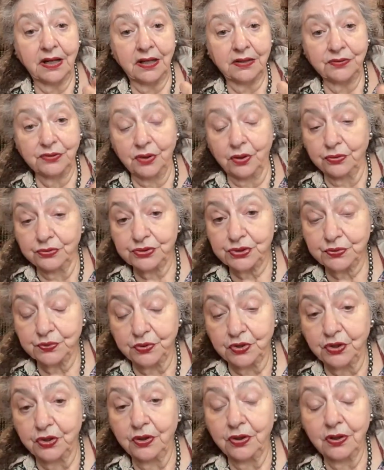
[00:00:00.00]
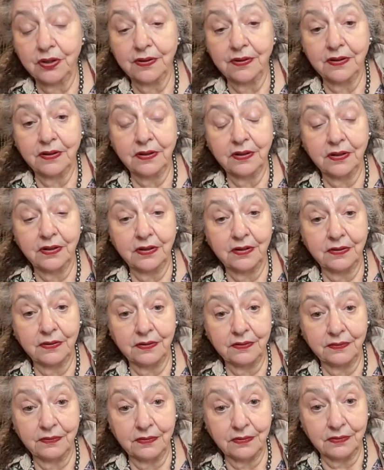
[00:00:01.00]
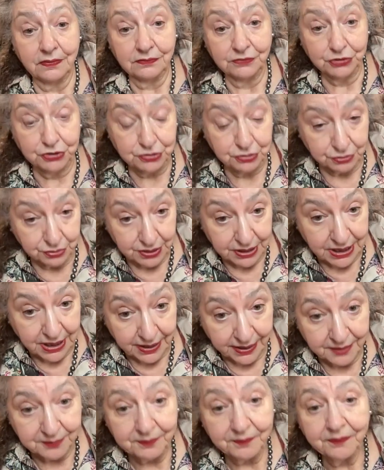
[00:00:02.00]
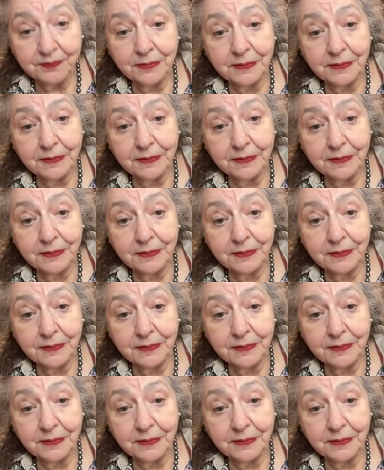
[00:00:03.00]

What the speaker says: Those were Durkheim